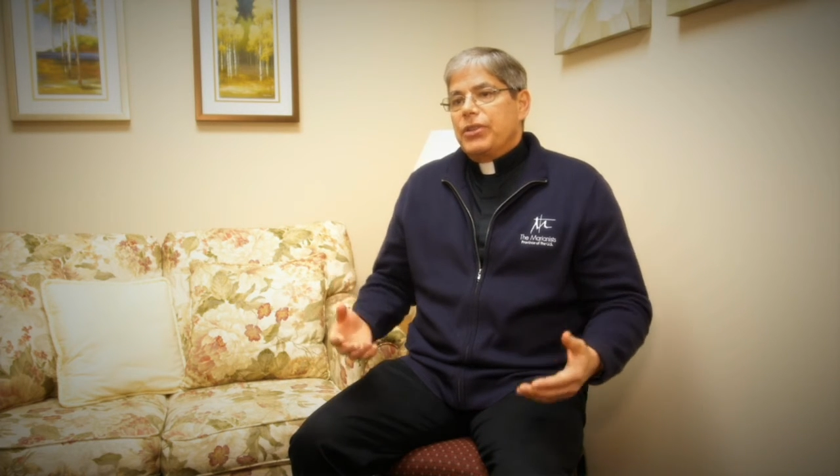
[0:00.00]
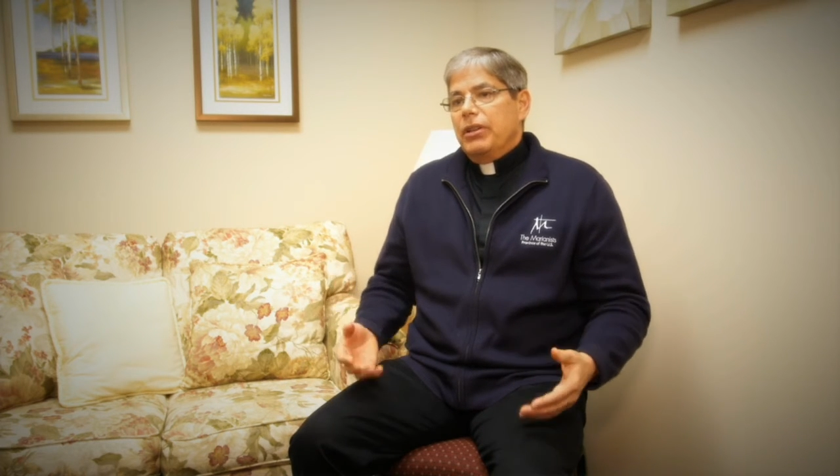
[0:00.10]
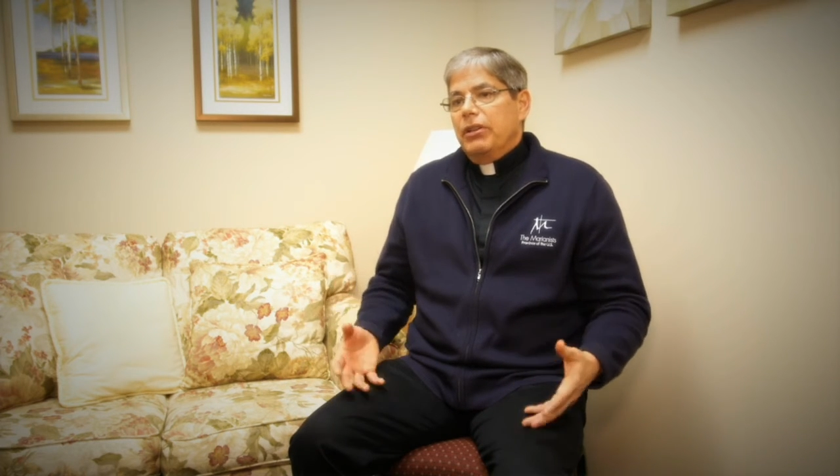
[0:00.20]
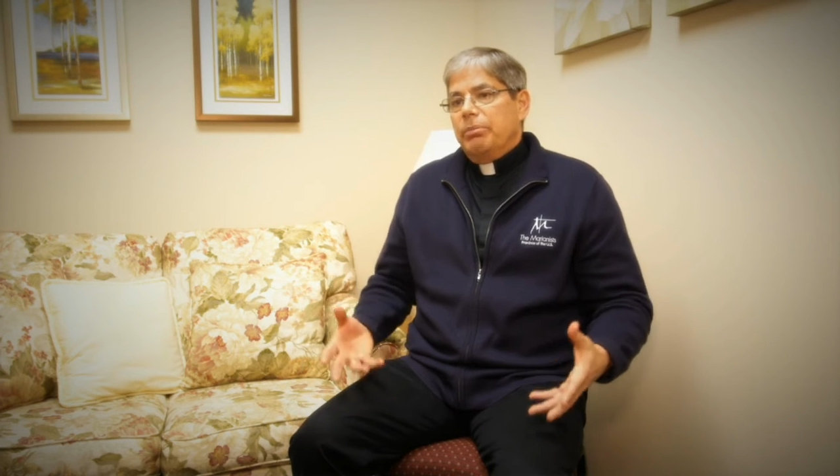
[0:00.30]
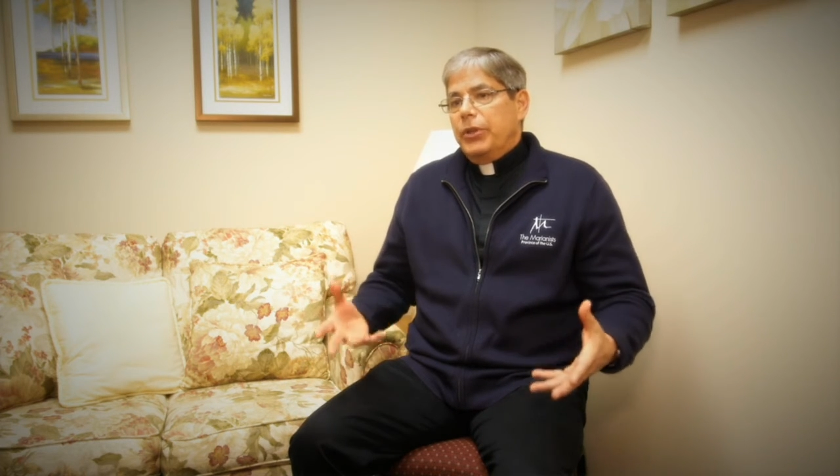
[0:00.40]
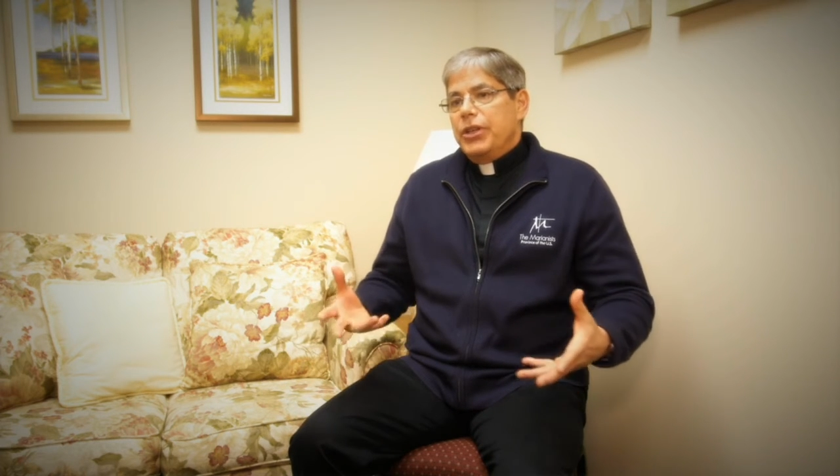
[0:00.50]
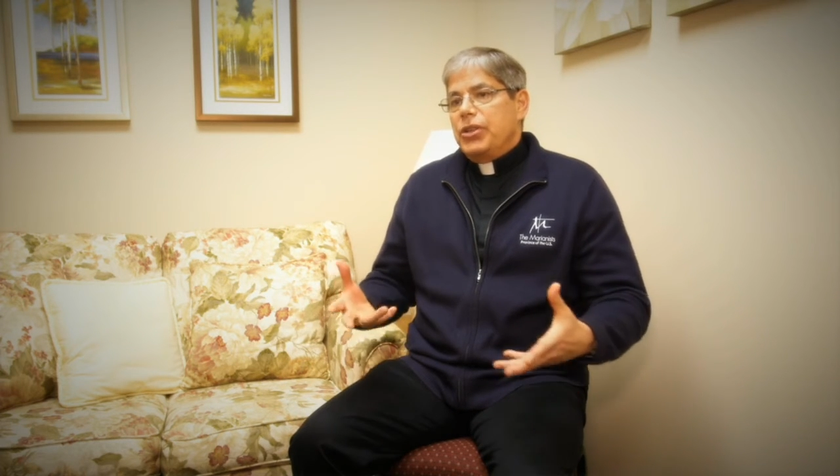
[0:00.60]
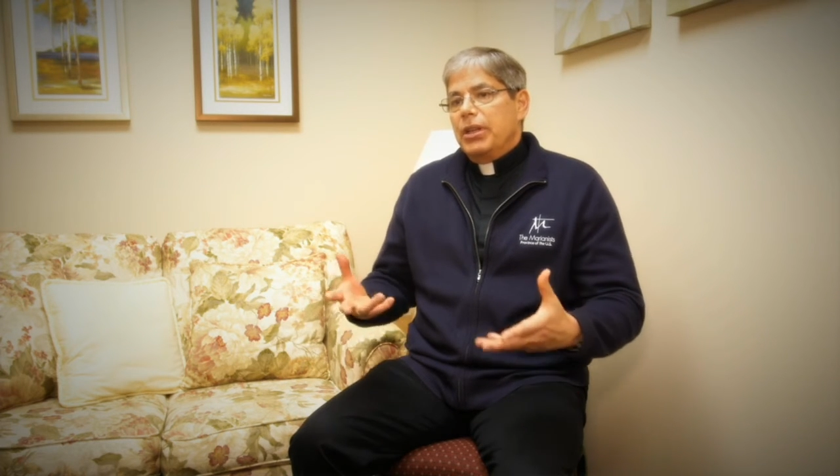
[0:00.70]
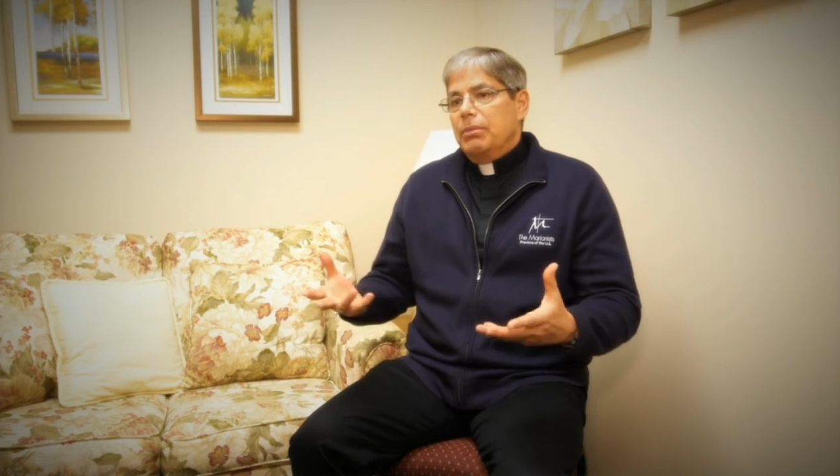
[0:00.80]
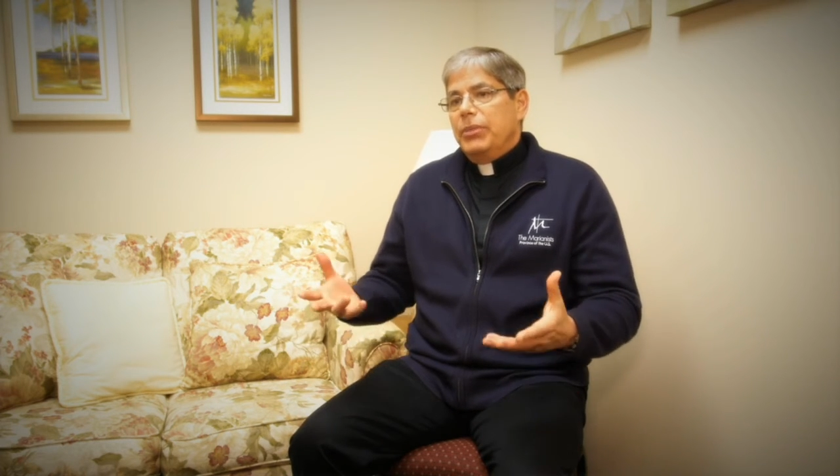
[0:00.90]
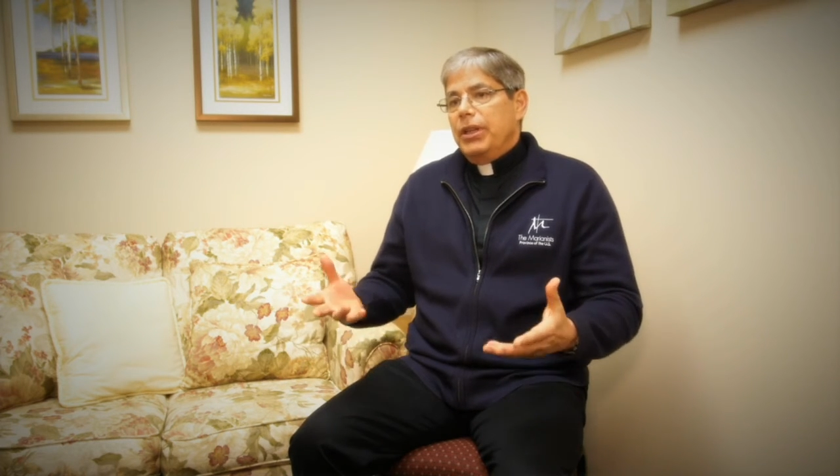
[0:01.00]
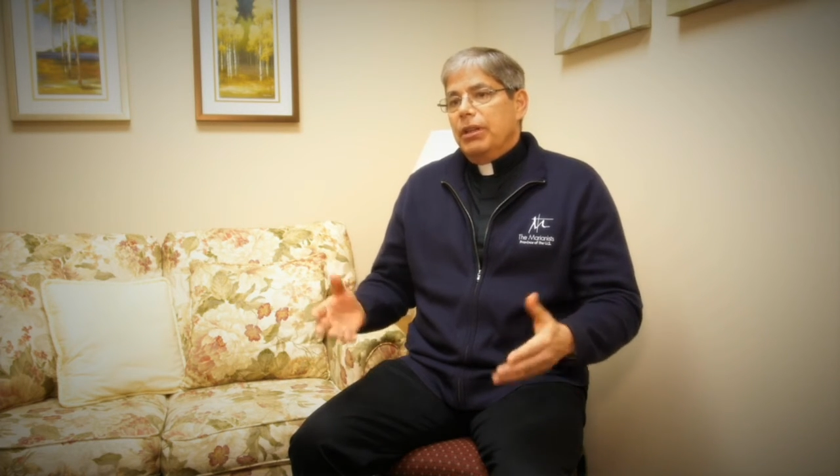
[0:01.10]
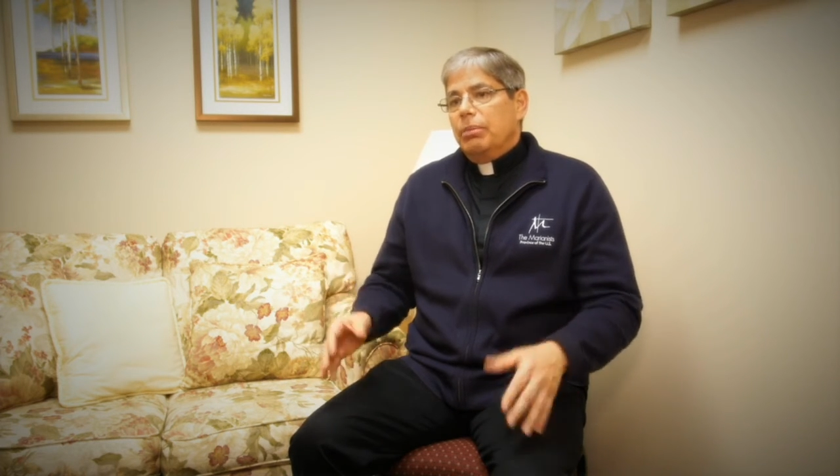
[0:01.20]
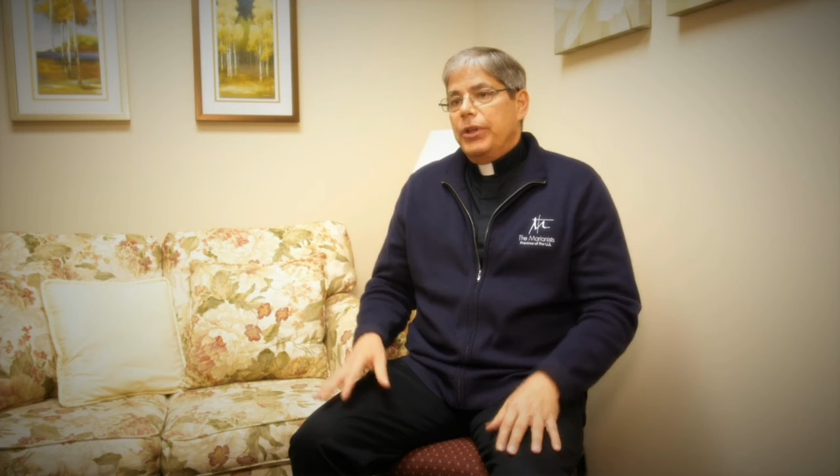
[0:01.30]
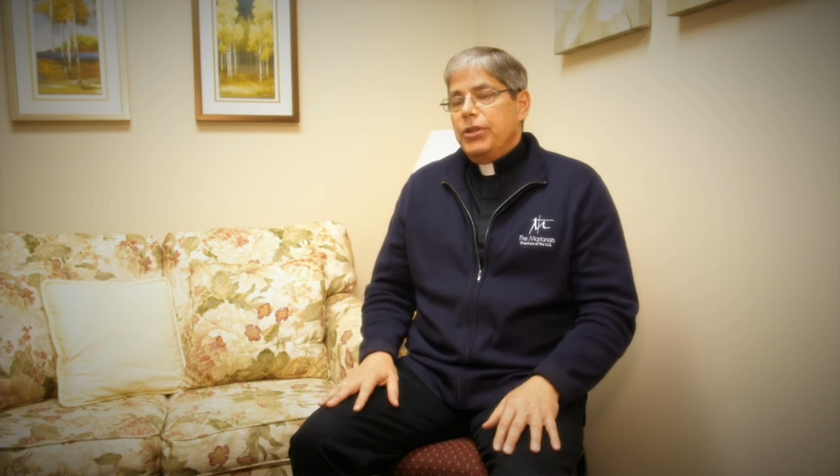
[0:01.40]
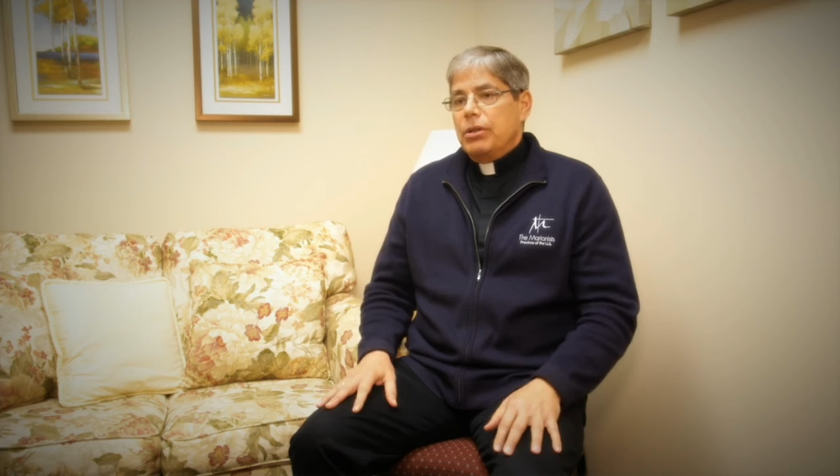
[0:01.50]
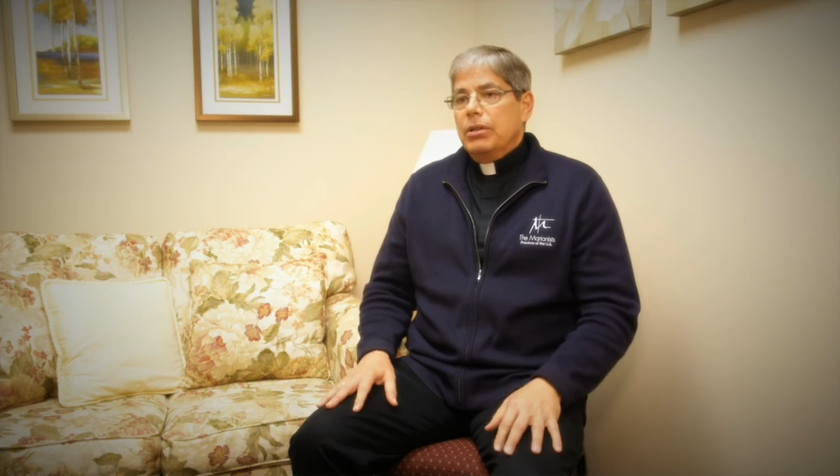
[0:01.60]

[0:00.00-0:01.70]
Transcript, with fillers: of preaching and being a preacher,